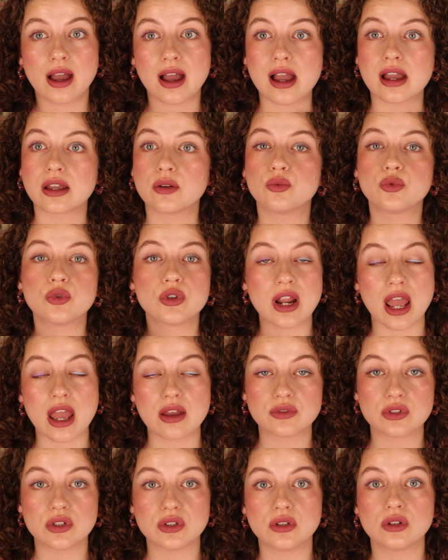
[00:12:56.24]
I would
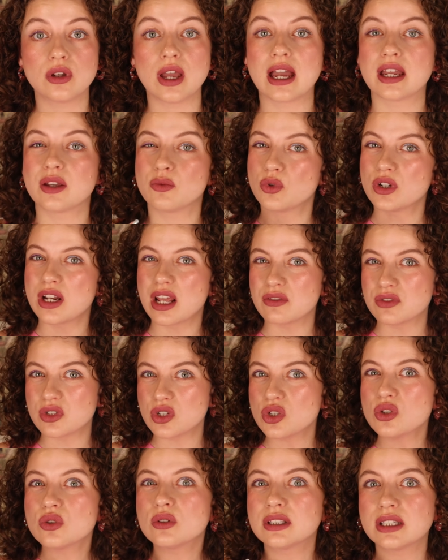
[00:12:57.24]
have to do
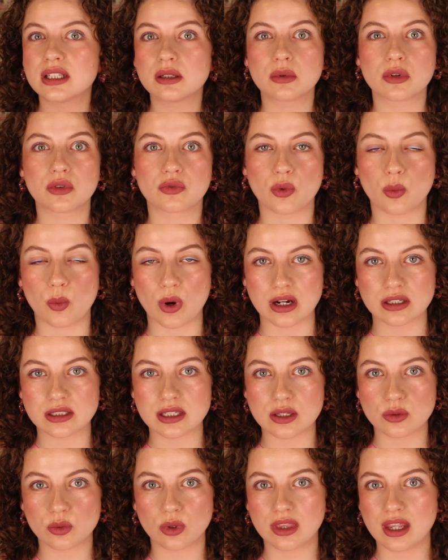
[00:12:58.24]
a little bit of a wear
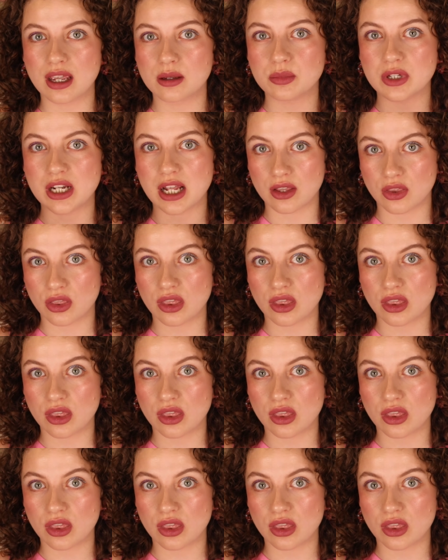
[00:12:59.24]
test with that, but I